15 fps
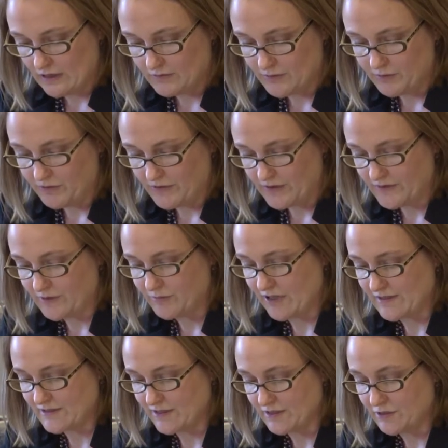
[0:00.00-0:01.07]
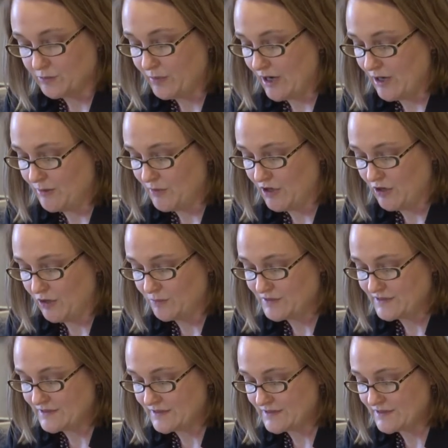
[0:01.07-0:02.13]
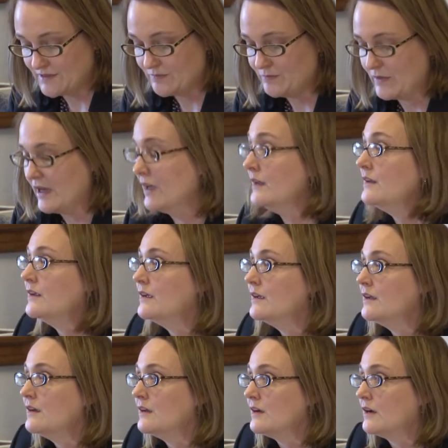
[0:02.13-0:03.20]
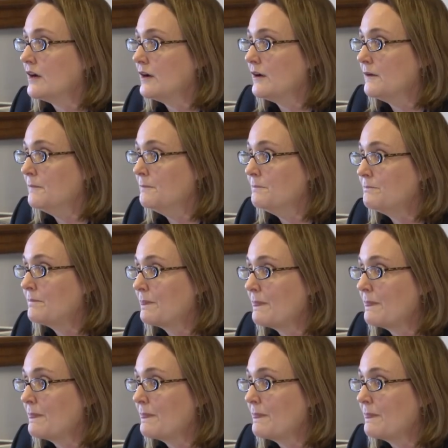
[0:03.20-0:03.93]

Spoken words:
reported that President Obama hopes to submit to